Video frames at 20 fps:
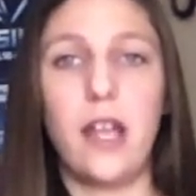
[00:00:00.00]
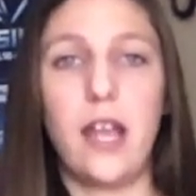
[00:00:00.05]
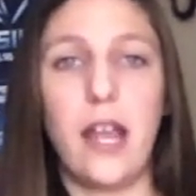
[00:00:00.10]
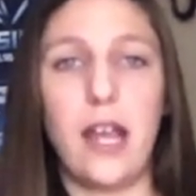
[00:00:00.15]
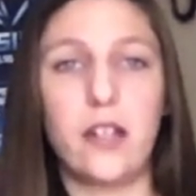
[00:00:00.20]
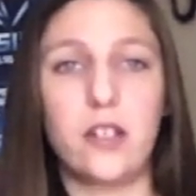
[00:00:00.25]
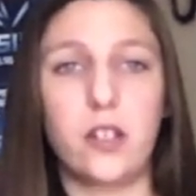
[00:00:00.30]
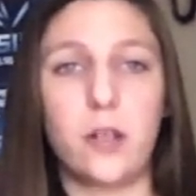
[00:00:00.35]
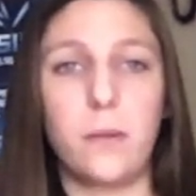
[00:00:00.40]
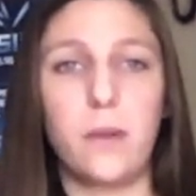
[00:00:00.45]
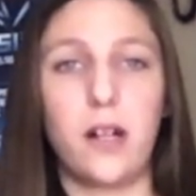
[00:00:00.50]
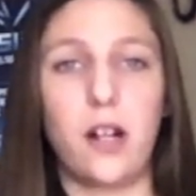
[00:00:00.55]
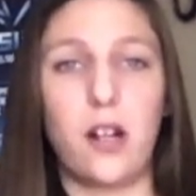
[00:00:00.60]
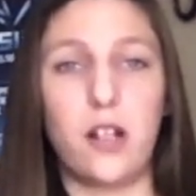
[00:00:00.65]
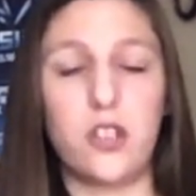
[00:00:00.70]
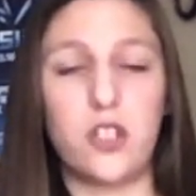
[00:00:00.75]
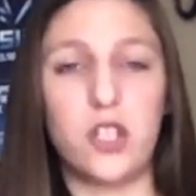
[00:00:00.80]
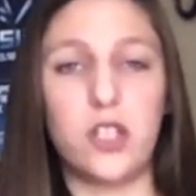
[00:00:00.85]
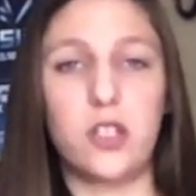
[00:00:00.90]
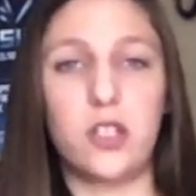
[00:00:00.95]
and
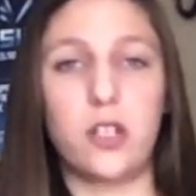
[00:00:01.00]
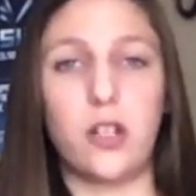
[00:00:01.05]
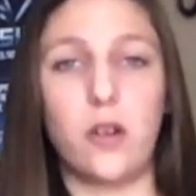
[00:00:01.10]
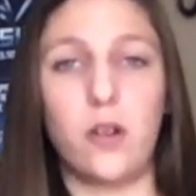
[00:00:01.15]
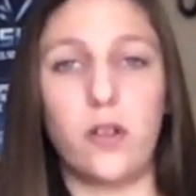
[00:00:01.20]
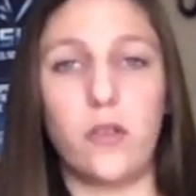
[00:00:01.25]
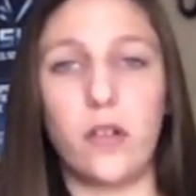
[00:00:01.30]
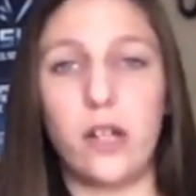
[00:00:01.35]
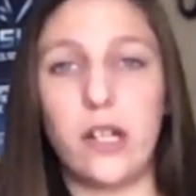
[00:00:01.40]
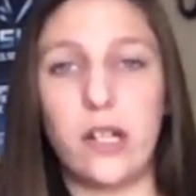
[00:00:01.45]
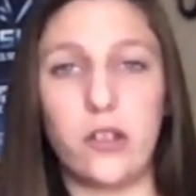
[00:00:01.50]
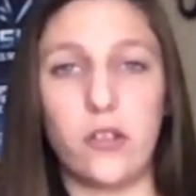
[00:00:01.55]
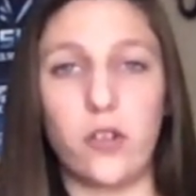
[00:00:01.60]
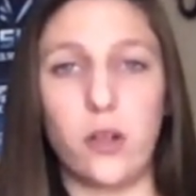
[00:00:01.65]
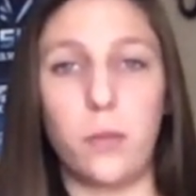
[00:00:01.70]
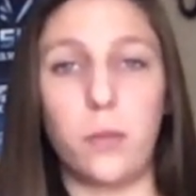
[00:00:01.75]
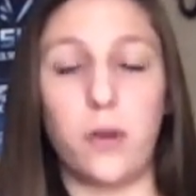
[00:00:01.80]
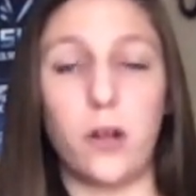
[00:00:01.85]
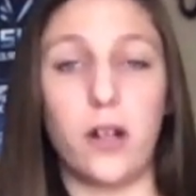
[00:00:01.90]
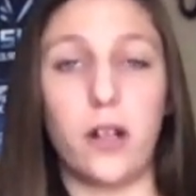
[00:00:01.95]
terminology to know when reading the
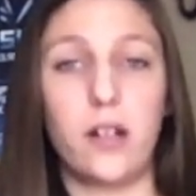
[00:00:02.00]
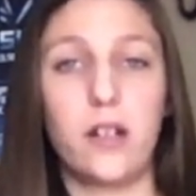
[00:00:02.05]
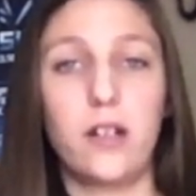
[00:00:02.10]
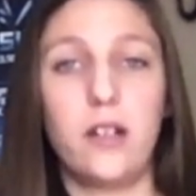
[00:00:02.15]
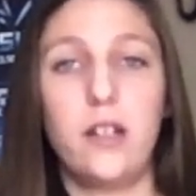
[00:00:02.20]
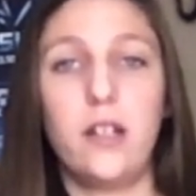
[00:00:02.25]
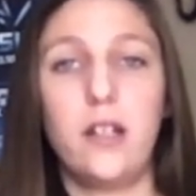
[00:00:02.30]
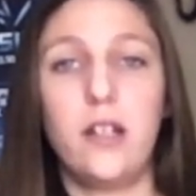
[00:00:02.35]
report.